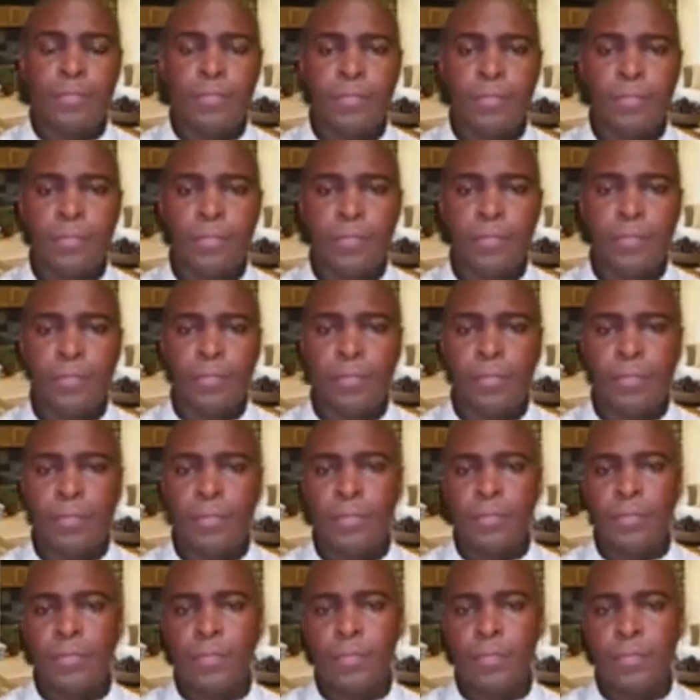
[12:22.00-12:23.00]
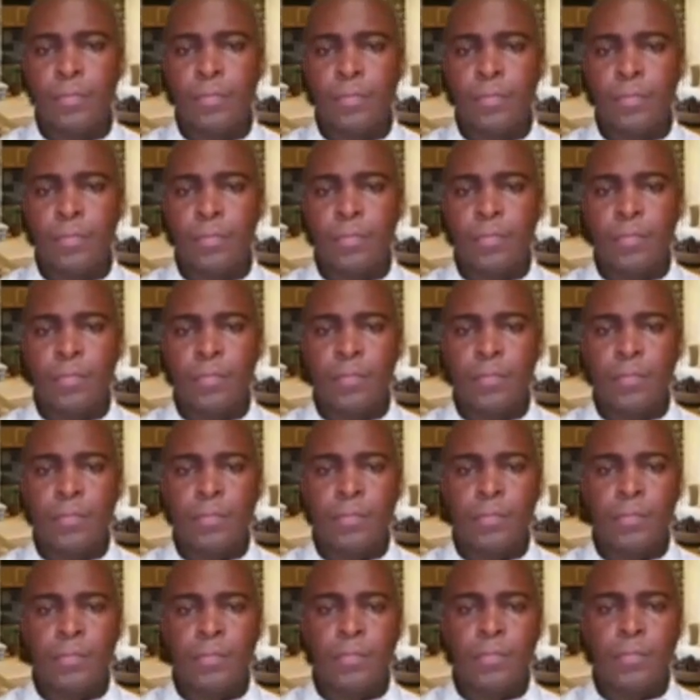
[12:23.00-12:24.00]

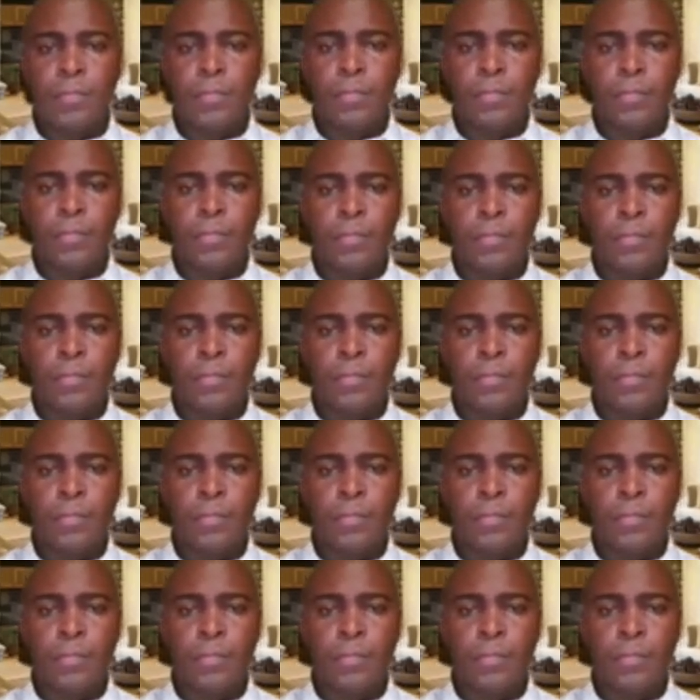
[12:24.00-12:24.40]
No words are spoken by the person on screen.